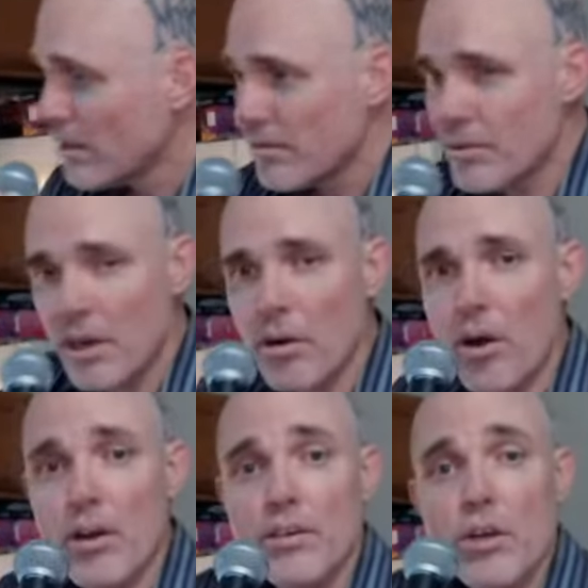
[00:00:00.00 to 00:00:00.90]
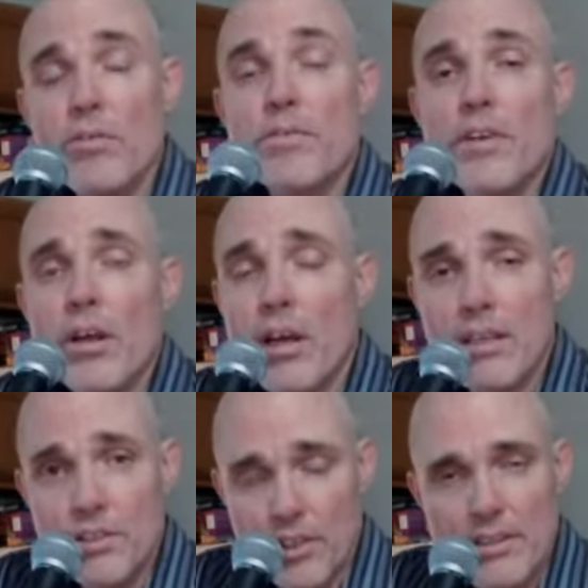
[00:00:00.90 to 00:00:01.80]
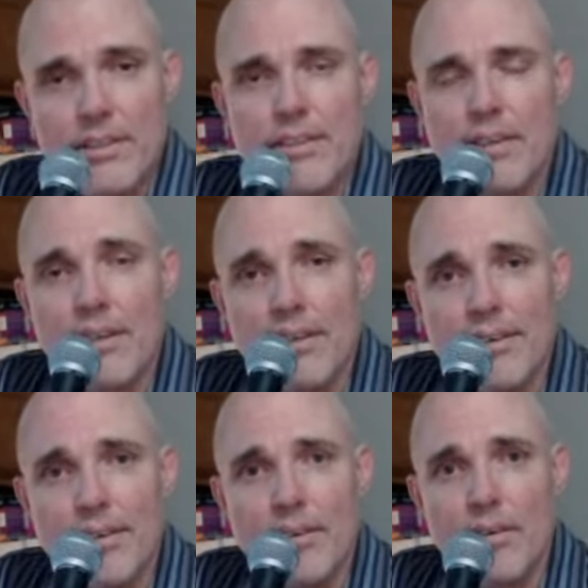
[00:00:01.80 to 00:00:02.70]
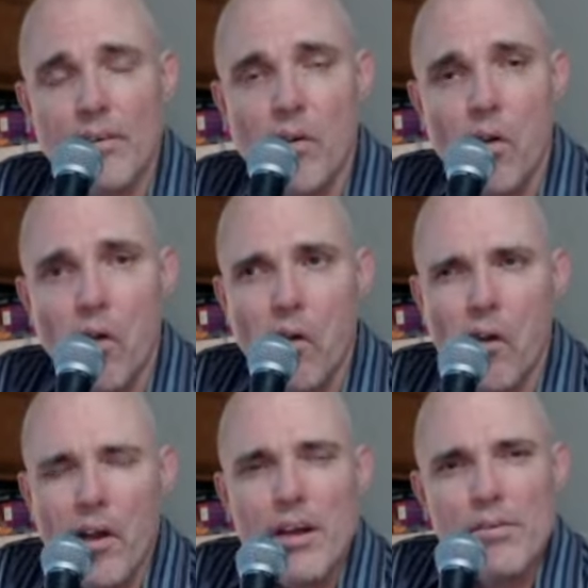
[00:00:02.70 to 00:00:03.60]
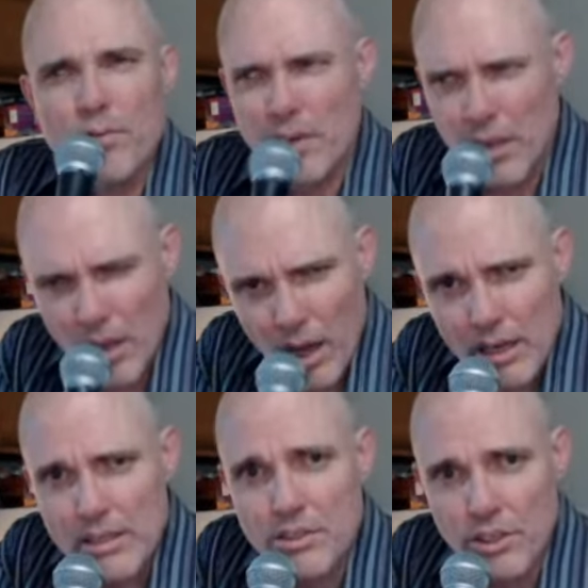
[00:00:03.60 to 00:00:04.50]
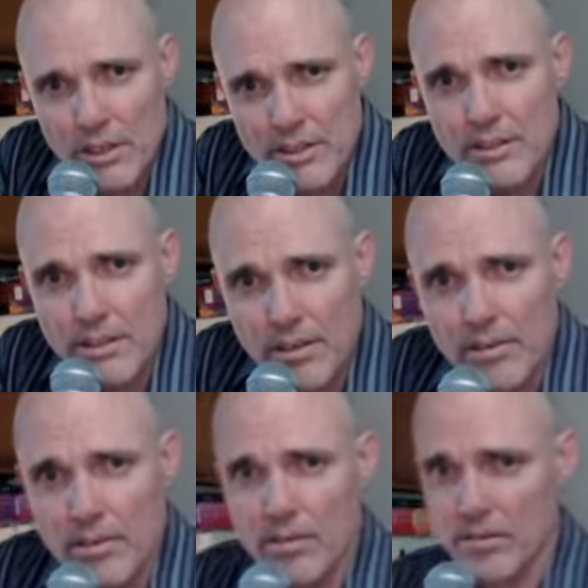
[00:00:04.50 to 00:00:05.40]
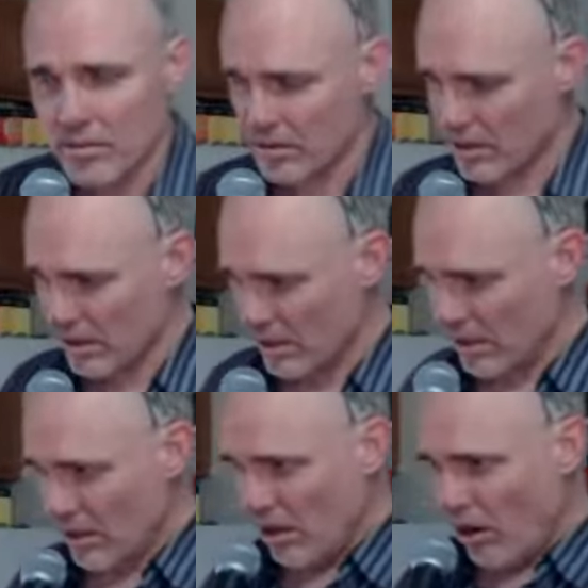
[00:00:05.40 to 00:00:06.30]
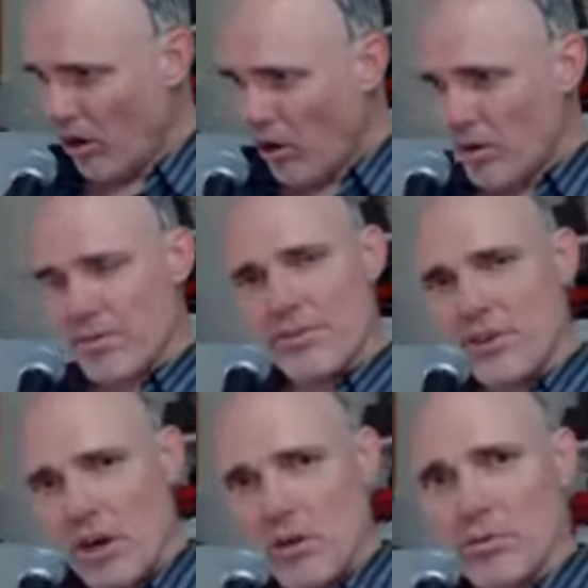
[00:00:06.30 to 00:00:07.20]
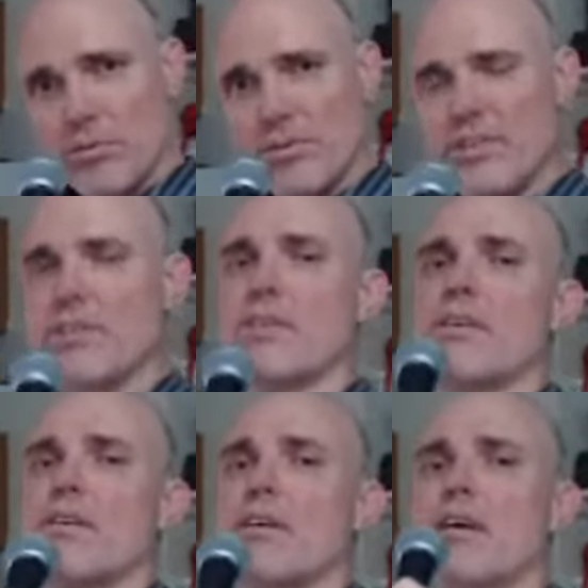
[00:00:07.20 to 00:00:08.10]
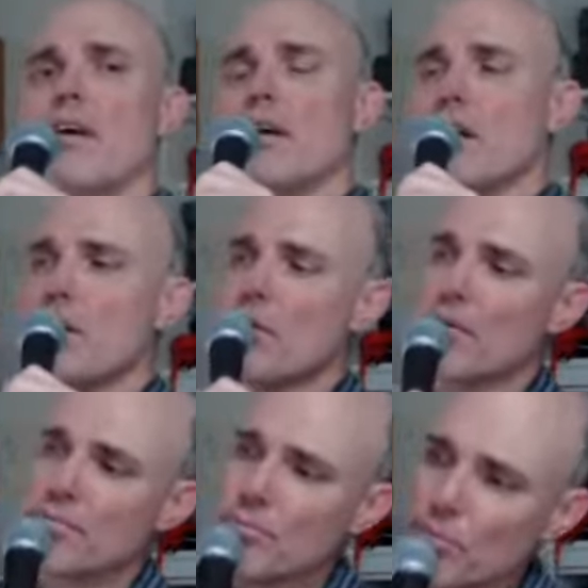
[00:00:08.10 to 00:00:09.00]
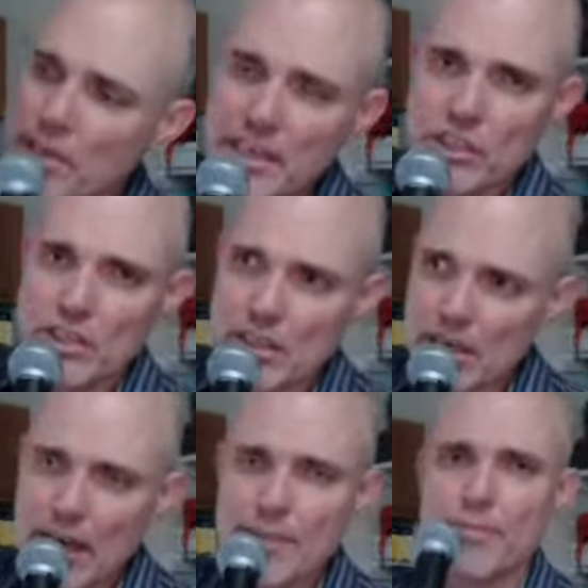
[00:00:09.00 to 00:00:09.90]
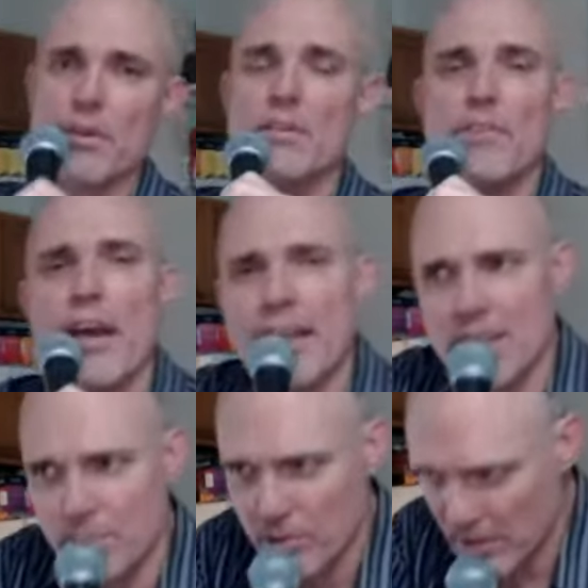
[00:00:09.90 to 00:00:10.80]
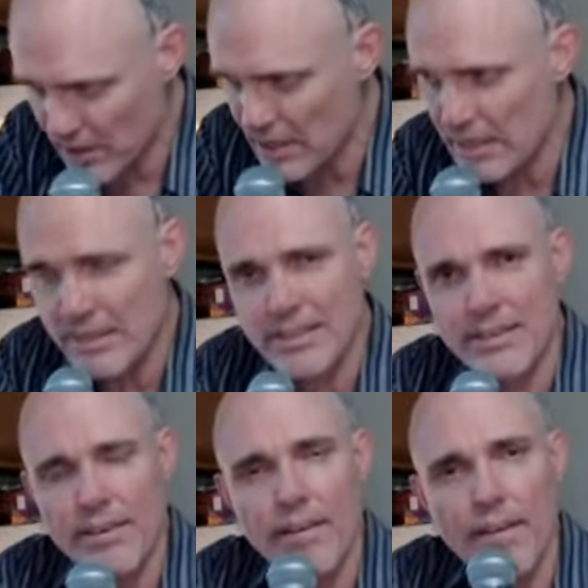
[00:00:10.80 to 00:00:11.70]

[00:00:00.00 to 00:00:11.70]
there are no philologists. Philologists are those who have reached a level of expertise